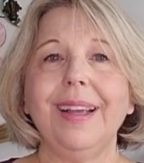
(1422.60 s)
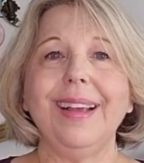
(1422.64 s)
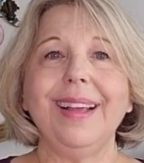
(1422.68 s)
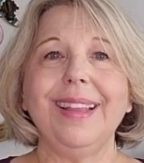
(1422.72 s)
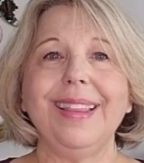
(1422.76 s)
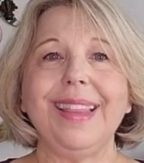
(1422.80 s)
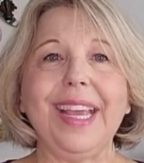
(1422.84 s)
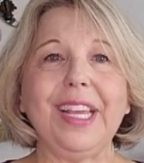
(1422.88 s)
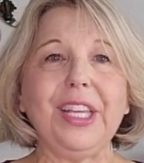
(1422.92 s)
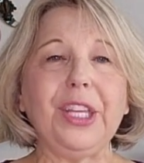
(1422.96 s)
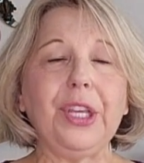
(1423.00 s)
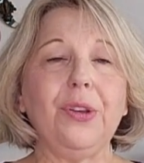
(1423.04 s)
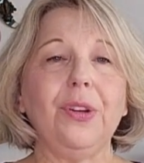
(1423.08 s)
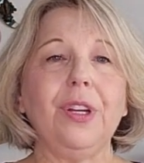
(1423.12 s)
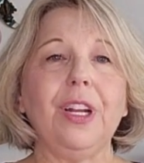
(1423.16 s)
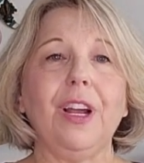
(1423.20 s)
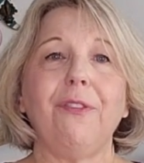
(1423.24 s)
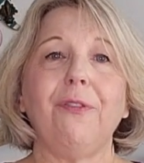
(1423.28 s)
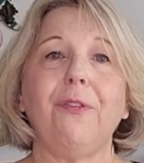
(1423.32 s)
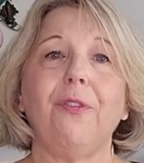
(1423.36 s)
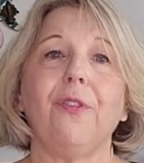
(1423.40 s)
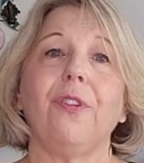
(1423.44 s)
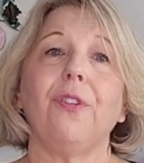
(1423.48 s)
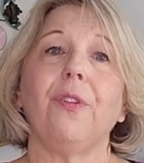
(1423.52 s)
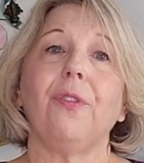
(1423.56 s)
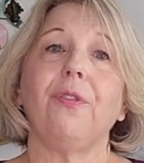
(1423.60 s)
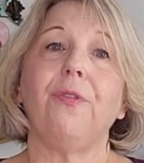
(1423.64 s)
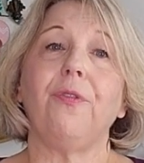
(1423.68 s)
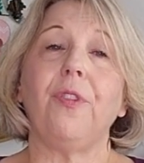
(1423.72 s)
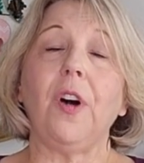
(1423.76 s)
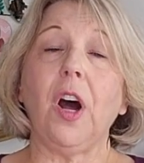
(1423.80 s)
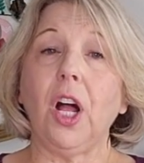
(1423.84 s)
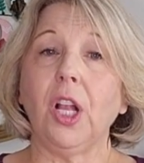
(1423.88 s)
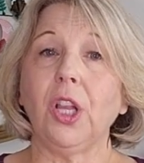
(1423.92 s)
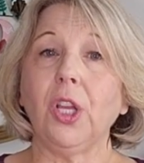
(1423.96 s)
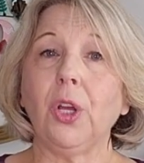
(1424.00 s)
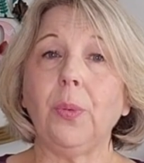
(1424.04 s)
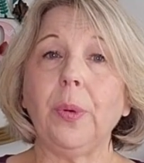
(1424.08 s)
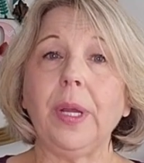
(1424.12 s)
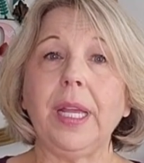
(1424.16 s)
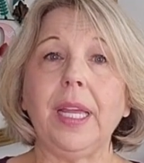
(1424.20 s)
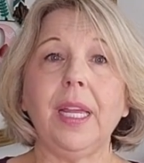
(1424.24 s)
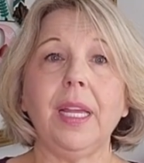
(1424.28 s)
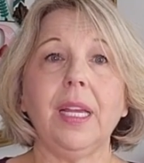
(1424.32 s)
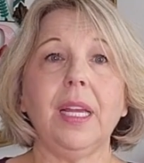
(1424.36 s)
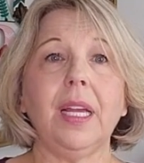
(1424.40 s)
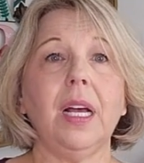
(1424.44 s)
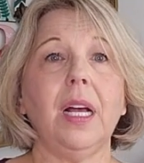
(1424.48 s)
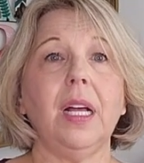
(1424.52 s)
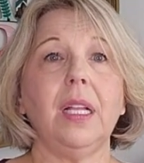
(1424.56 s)
Thank you enough for
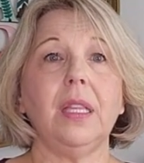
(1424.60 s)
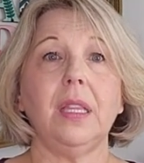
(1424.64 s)
following,